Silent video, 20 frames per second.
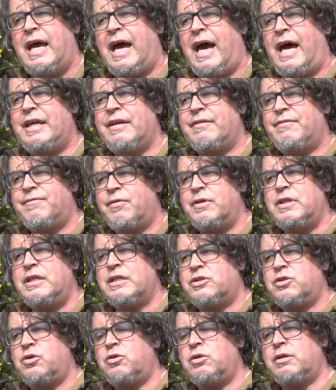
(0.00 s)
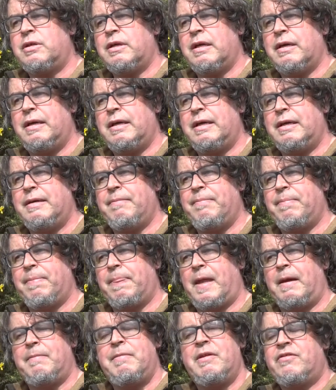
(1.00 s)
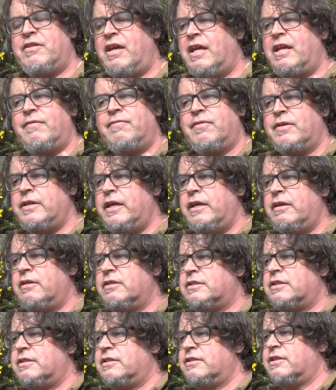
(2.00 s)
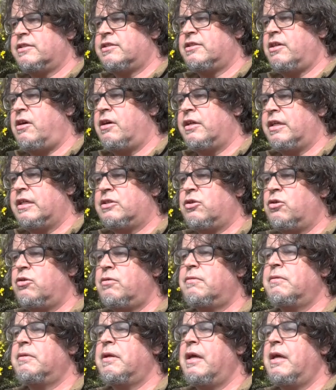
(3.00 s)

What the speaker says: And it's funny, it took, I've been saying it for years since I saw it, it took